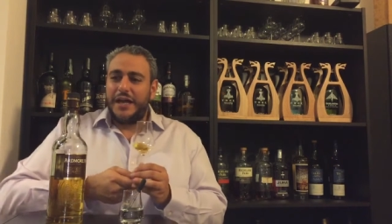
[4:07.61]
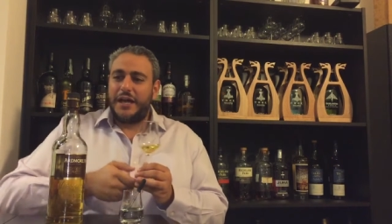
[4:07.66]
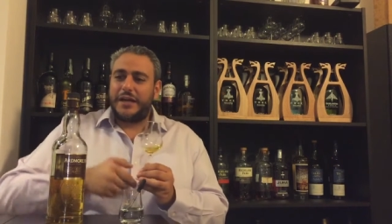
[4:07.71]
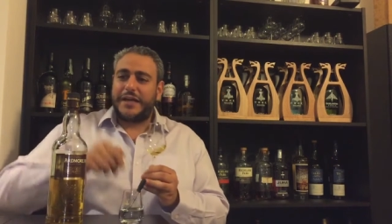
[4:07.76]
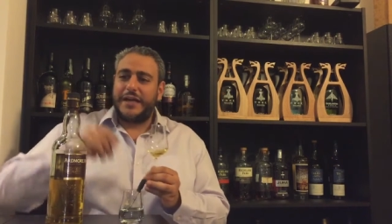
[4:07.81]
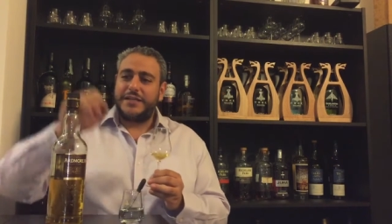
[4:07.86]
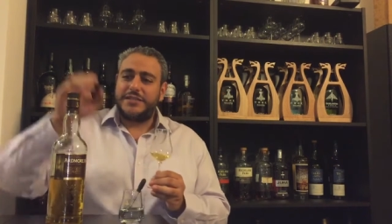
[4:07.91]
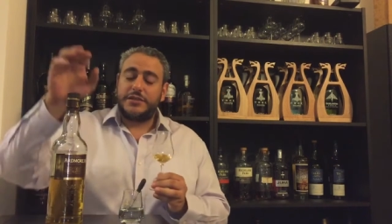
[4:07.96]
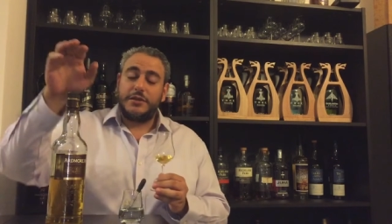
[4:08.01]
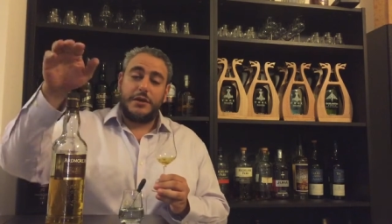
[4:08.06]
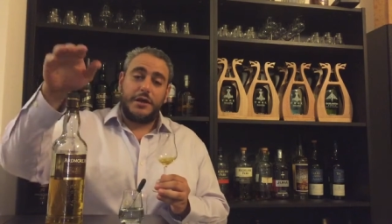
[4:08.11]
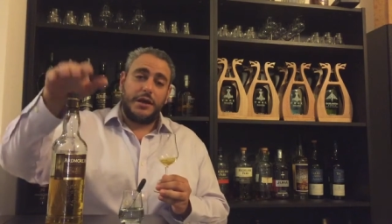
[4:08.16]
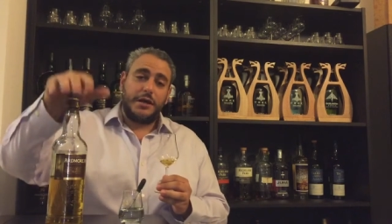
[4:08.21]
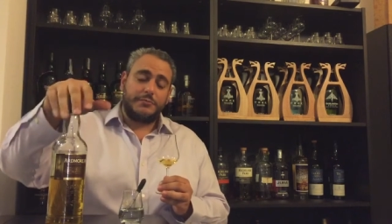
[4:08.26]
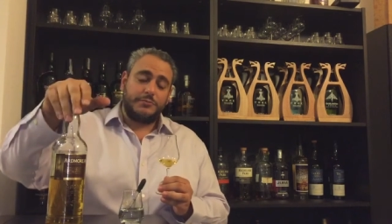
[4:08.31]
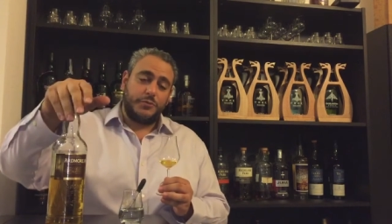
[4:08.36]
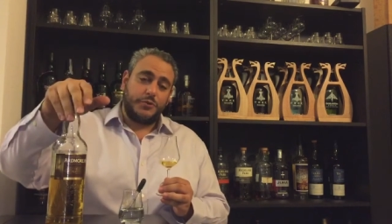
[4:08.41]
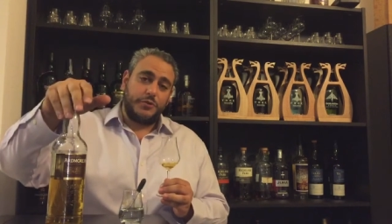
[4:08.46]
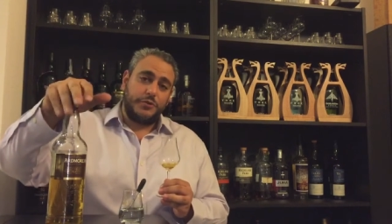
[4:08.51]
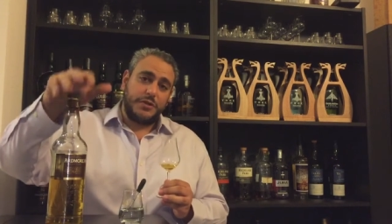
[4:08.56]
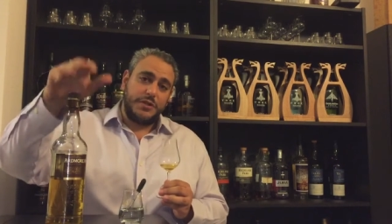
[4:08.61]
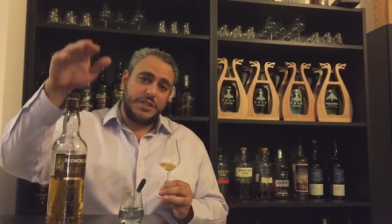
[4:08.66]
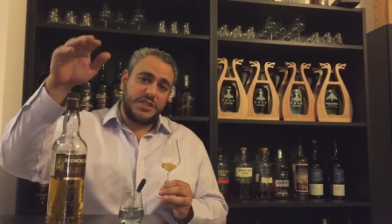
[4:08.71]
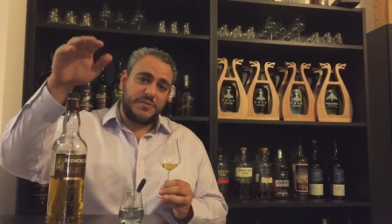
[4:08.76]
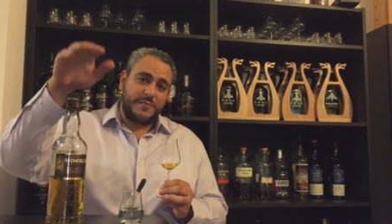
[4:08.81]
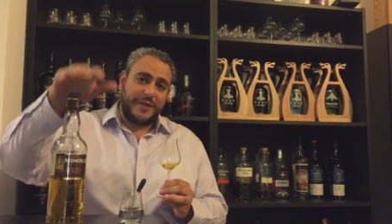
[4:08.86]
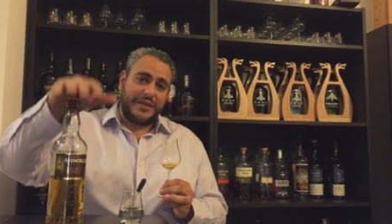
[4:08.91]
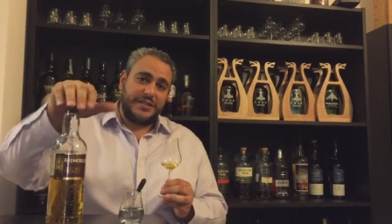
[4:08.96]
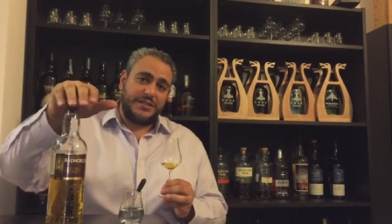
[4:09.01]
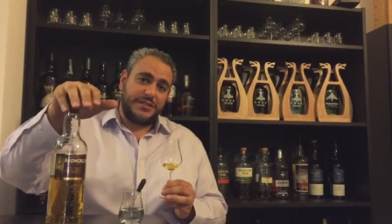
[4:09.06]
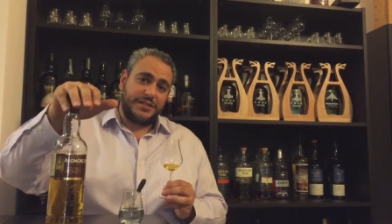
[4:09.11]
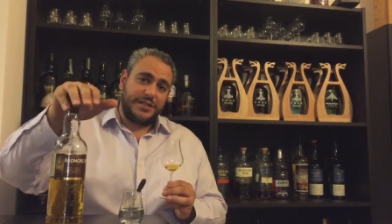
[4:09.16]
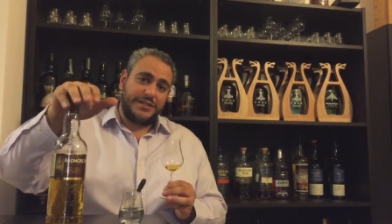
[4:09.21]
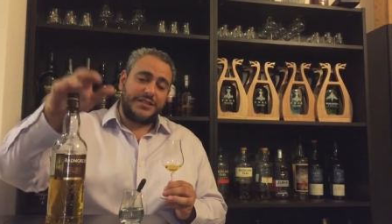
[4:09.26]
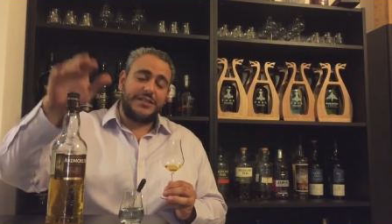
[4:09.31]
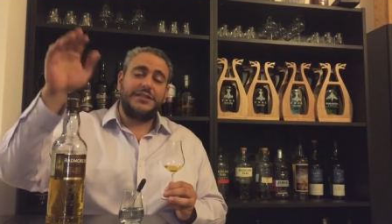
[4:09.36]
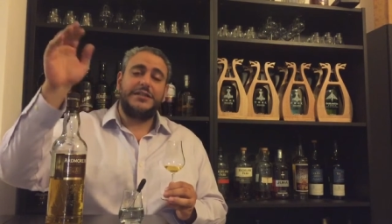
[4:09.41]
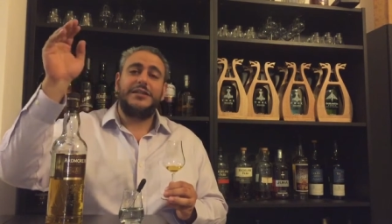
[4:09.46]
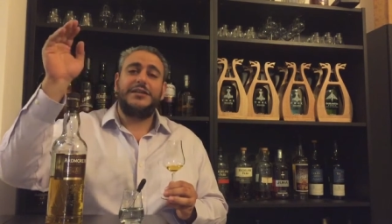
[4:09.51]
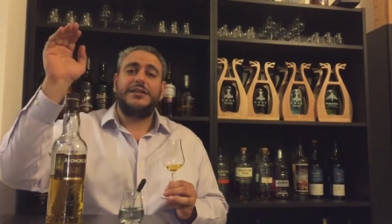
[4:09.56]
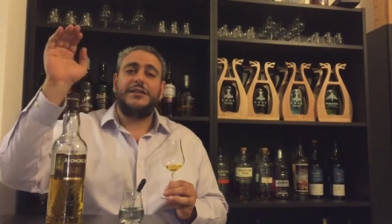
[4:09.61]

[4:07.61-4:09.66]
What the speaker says: Okay, so Ardmore, Speyside,